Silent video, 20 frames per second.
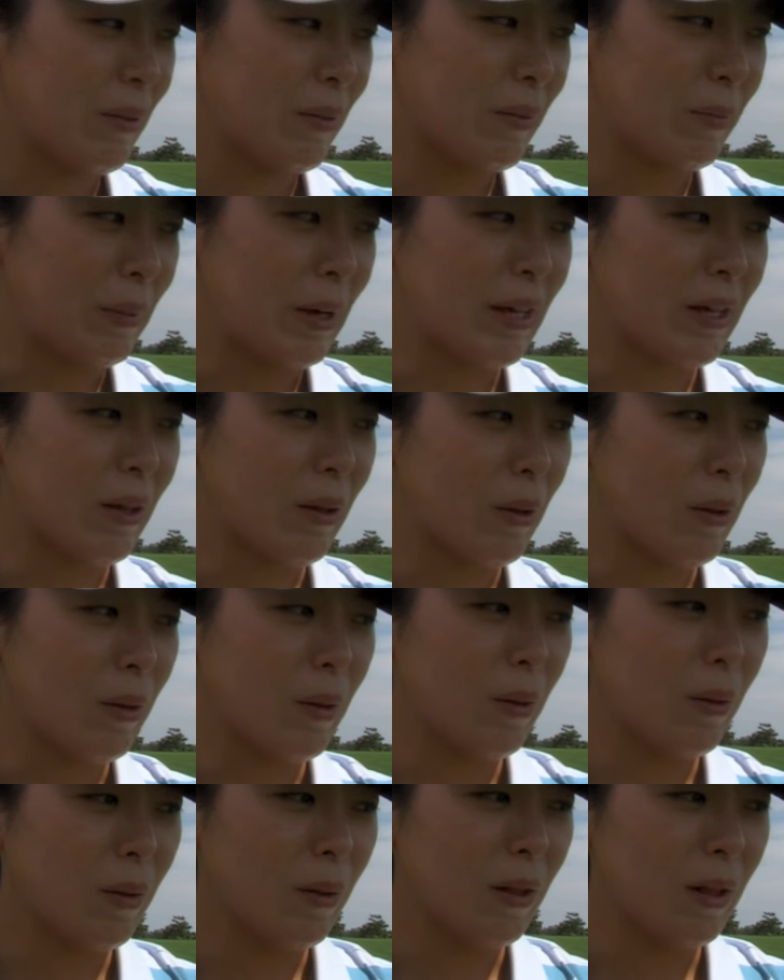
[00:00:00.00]
my
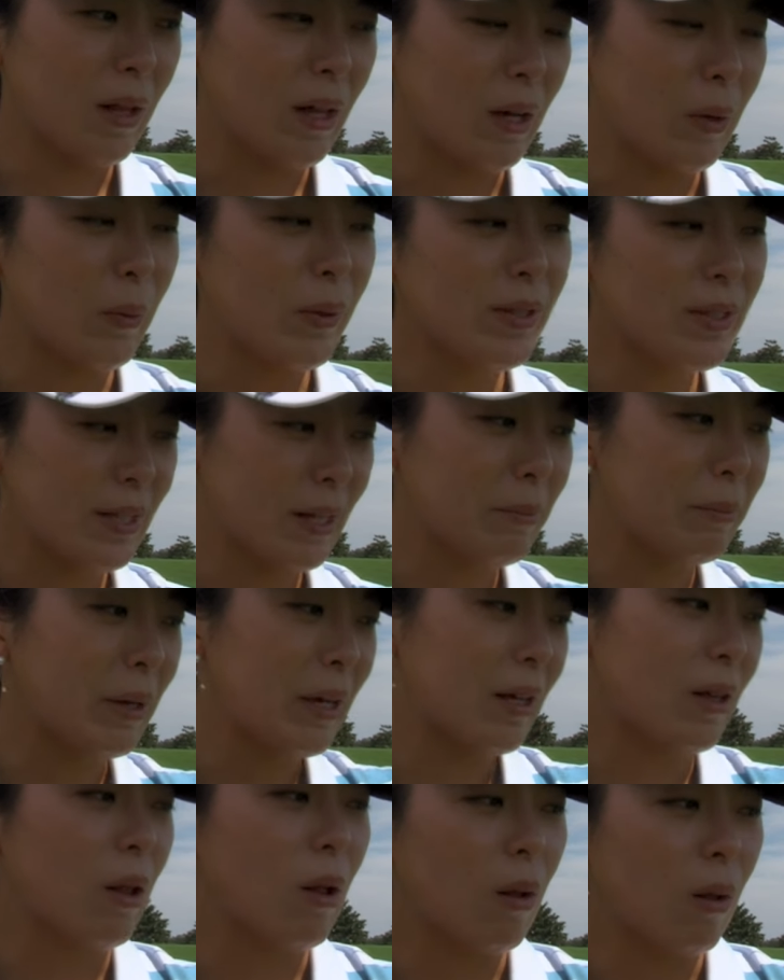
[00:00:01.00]
goal, I will set
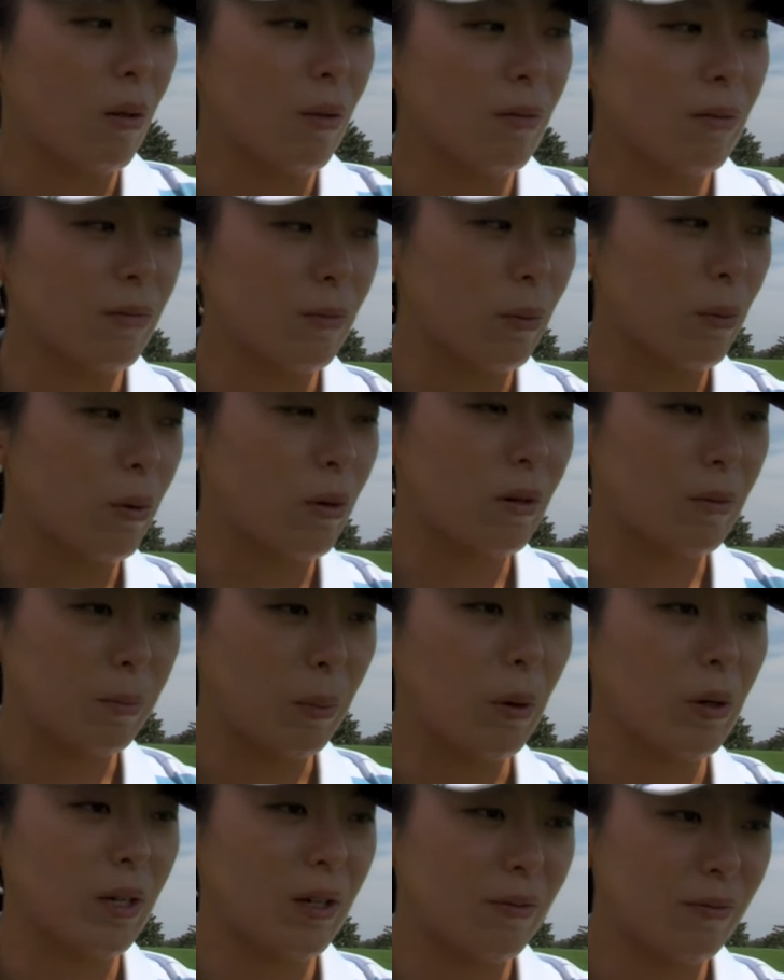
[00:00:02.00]
my goal for
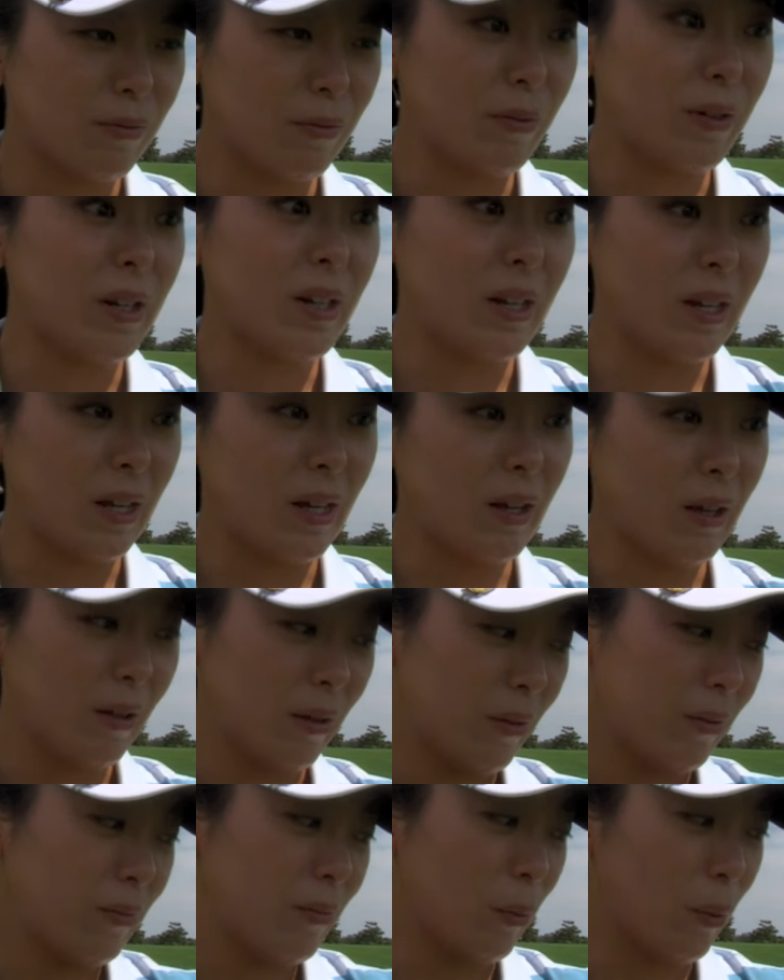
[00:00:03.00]
bogey free
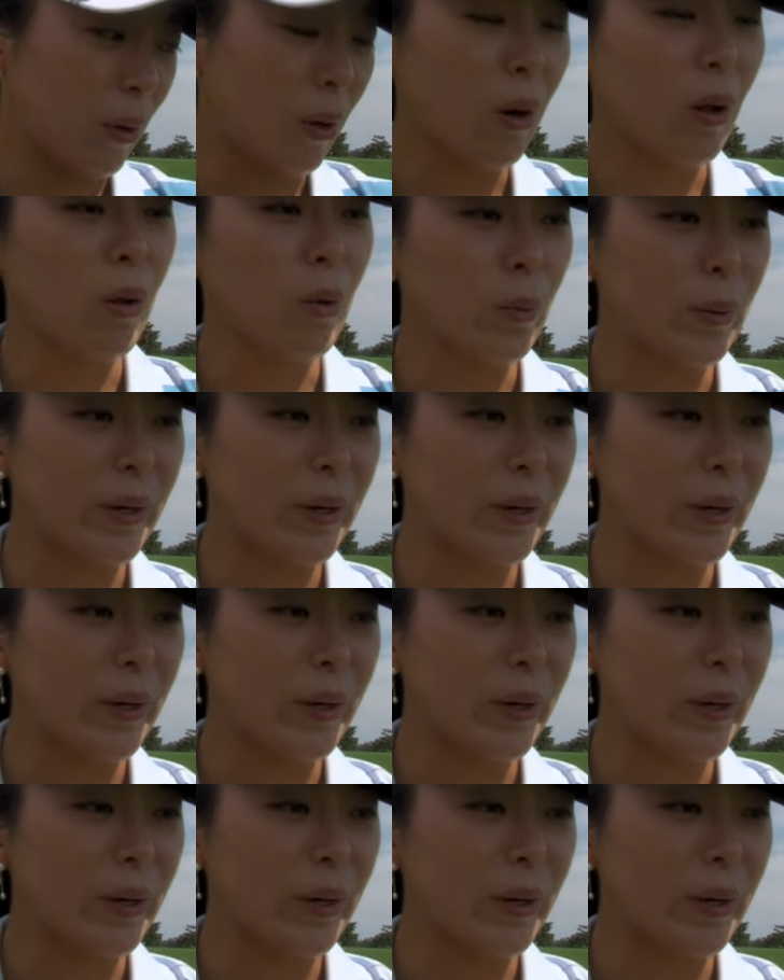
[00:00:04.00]
for a whole